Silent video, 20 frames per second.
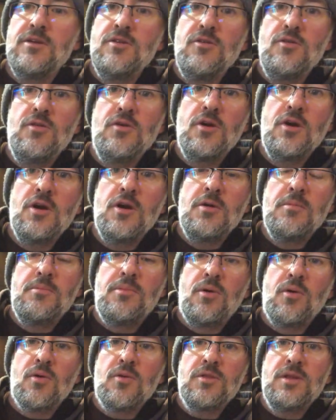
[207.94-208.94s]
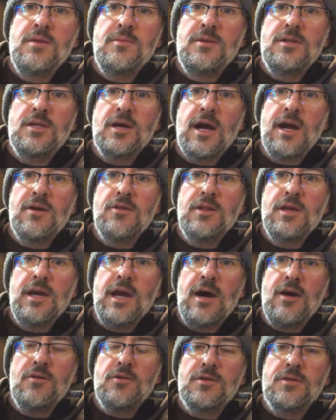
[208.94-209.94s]
you pour them entirely
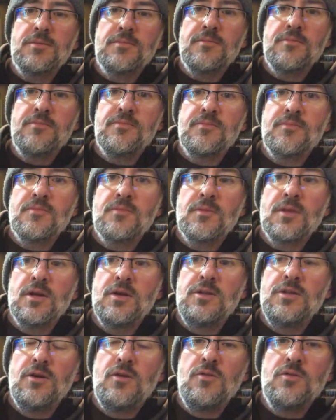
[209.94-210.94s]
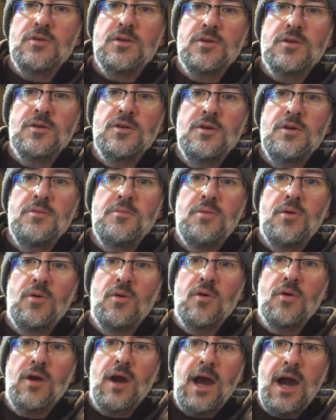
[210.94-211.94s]
out. Don't
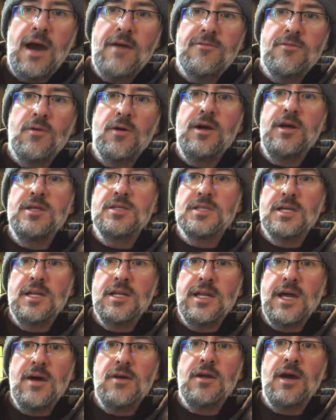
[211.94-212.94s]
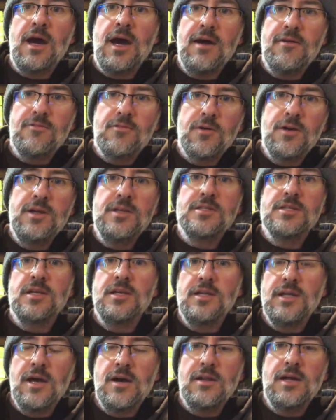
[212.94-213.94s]
pour halfway, set it down halfway, set
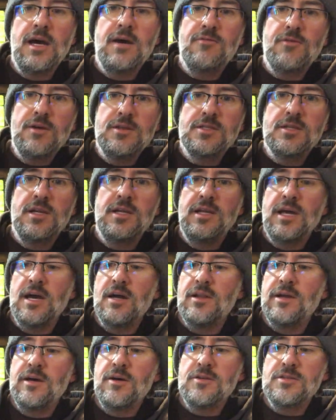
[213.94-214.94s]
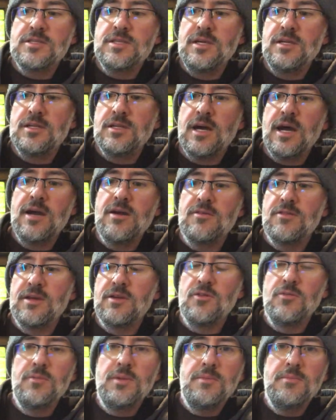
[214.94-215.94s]
it down halfway, set it down, else the entire
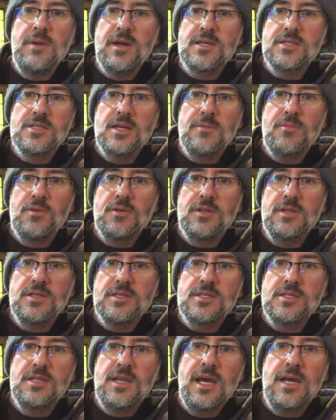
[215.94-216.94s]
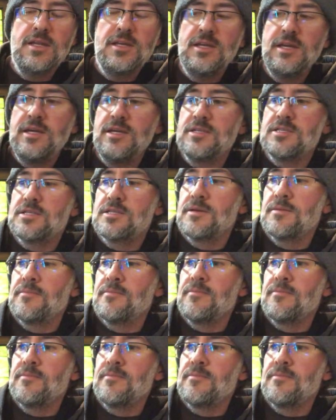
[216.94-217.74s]
thing will be mixed up with this dead yeast.